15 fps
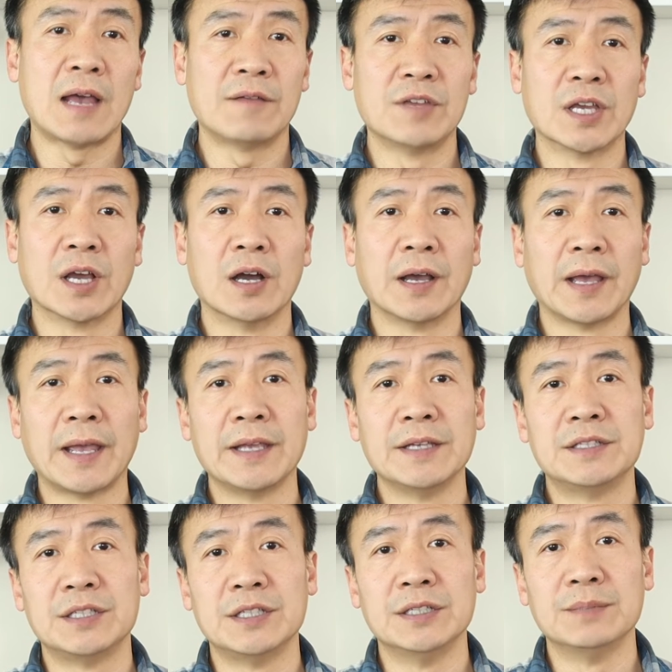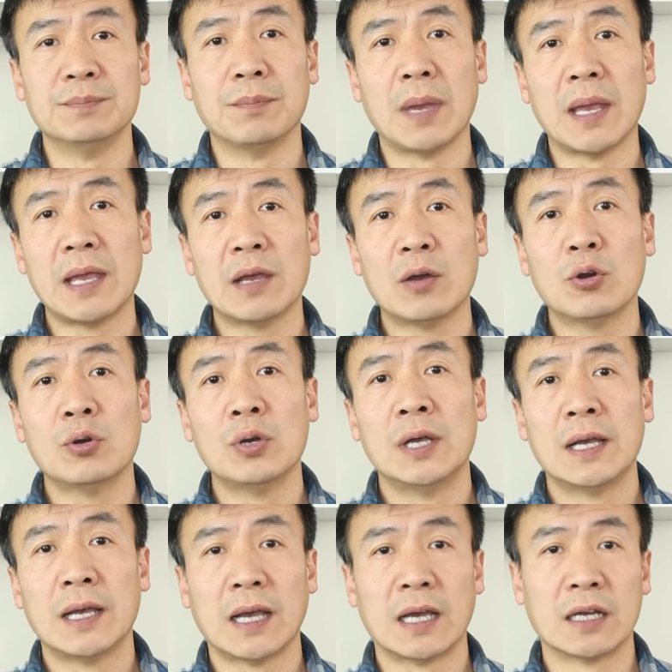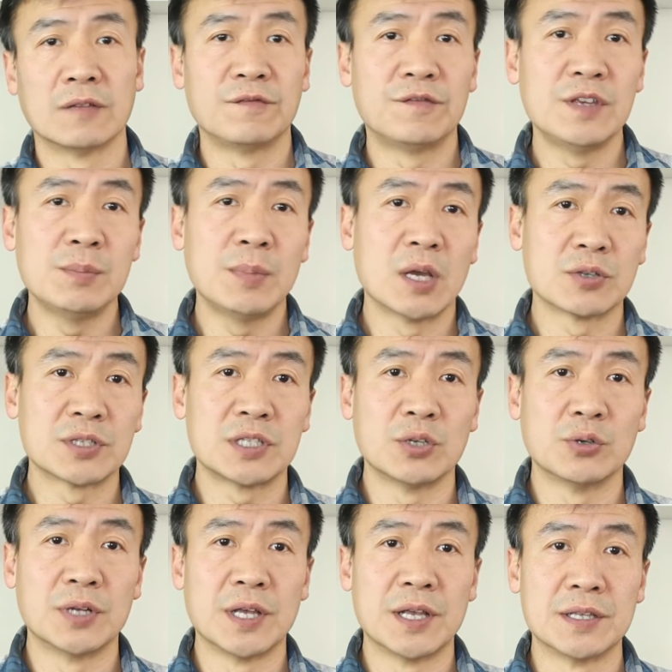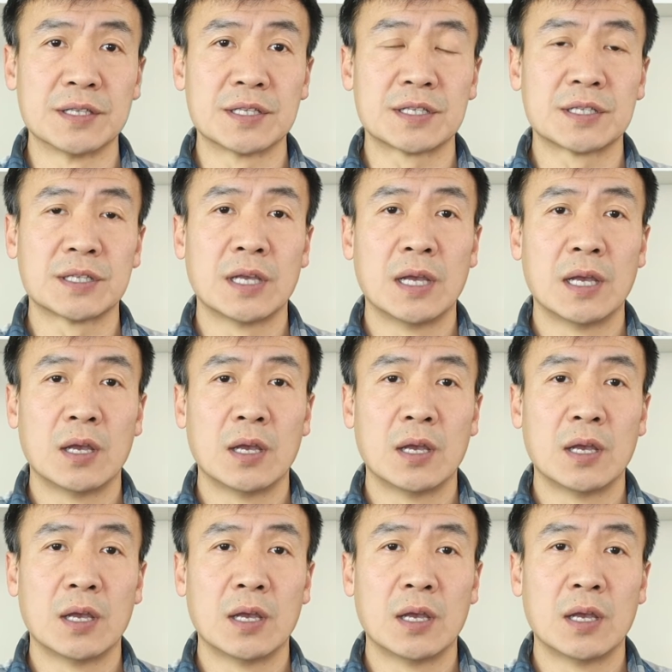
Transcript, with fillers: having uh, 18 male and female students